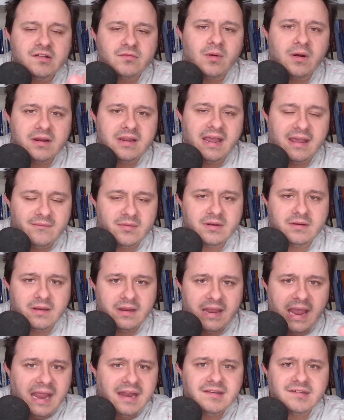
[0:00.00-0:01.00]
is where Kevin
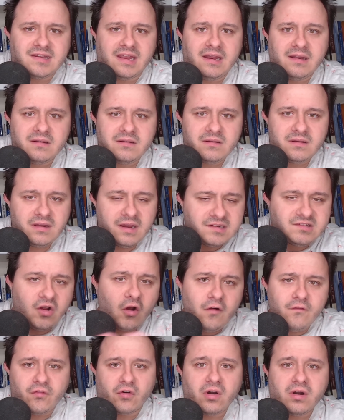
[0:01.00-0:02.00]
ends it. It's
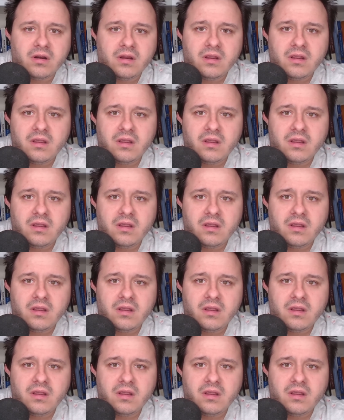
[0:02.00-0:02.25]
over.